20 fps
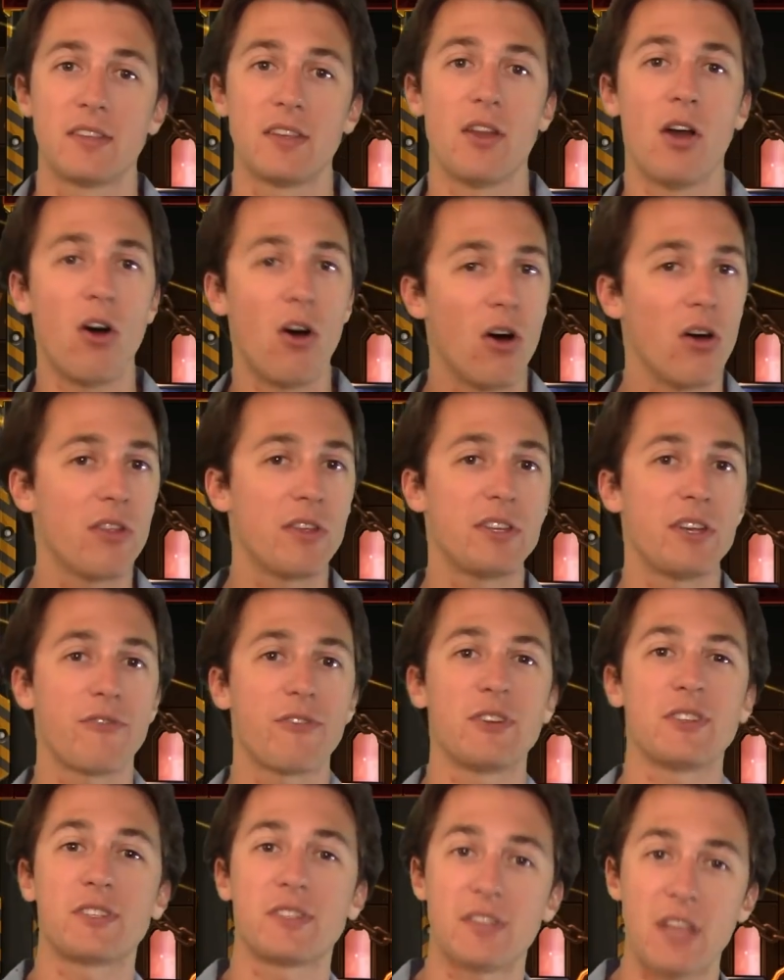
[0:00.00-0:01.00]
in all the
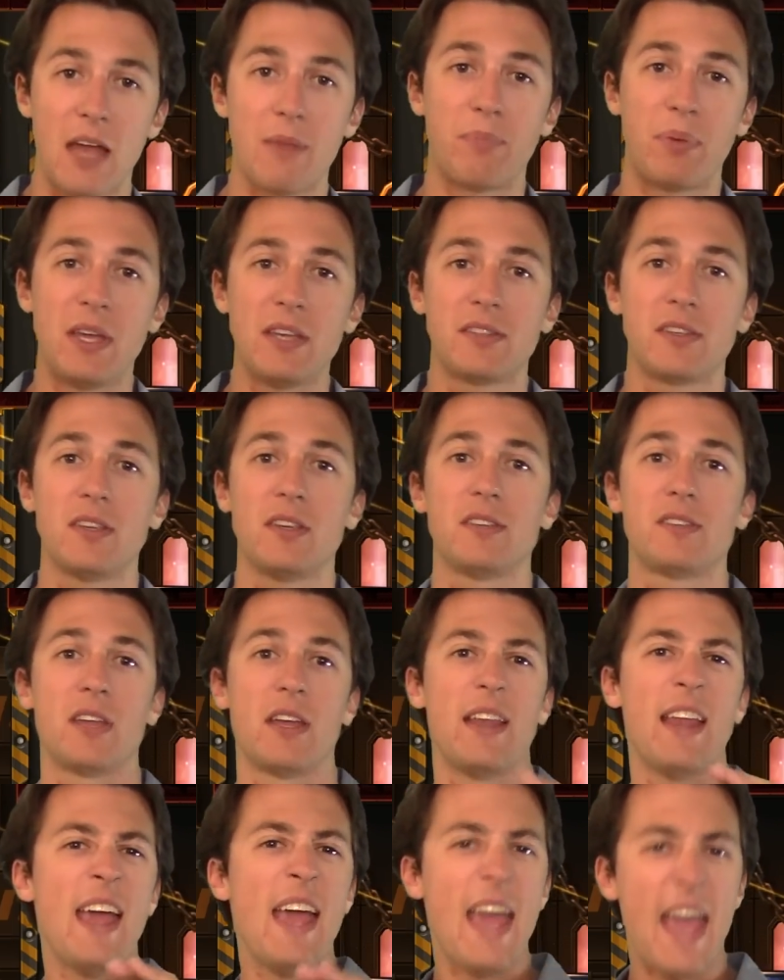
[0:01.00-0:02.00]
different set pieces
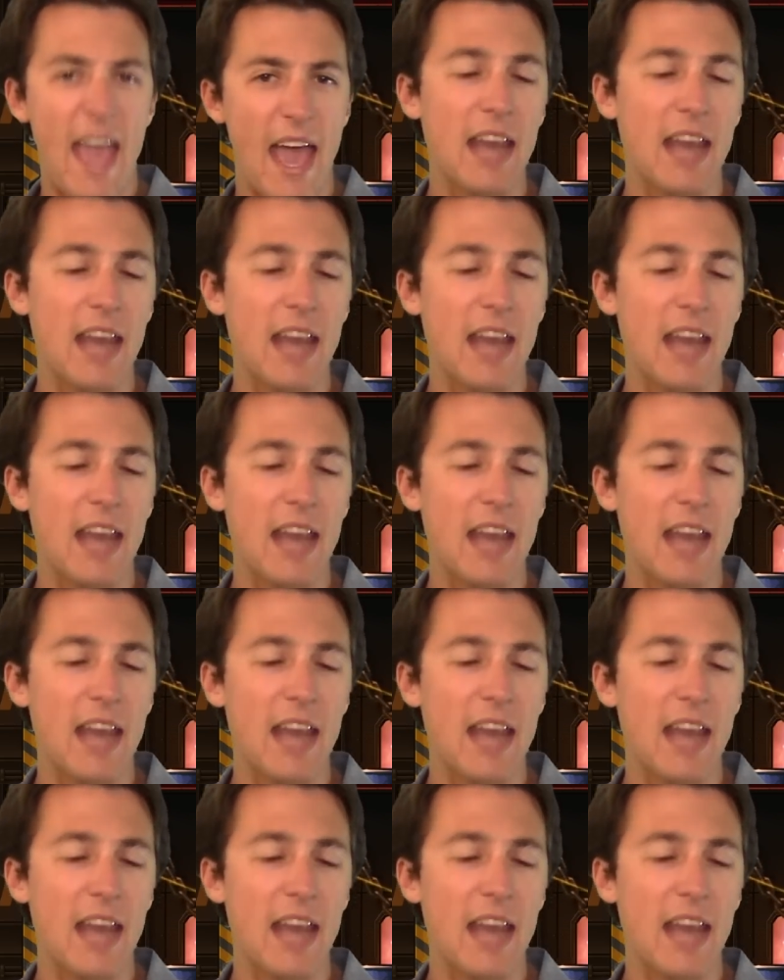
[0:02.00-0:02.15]
and